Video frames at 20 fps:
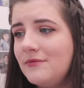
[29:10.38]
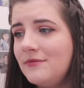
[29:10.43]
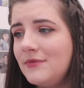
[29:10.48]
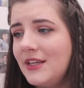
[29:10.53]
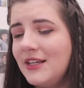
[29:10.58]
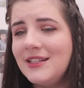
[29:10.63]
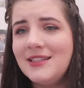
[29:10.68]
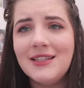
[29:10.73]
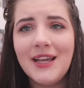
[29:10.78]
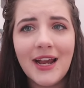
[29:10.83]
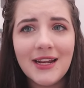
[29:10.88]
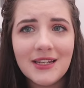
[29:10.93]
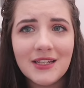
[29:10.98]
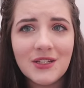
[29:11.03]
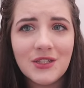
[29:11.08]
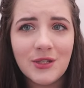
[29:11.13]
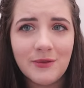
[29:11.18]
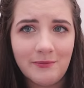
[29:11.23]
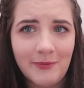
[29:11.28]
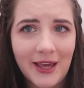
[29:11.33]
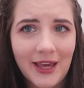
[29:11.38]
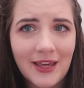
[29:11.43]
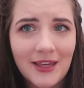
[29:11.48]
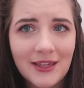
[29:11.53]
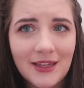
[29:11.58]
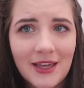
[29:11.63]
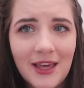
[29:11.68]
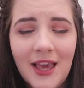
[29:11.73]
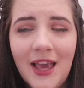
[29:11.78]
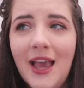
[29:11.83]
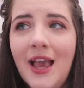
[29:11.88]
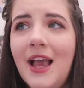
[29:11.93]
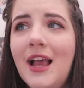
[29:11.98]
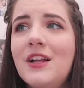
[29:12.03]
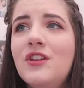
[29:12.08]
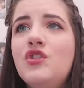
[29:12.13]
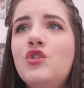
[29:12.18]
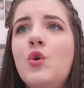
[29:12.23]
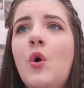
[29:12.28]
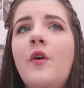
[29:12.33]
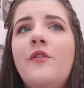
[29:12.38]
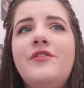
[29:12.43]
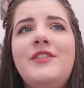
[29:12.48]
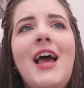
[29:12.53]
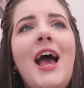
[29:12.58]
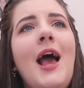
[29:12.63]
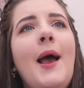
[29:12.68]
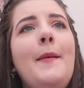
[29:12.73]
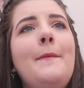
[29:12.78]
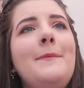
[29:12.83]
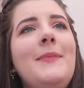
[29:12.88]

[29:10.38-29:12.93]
excited to make. And so if that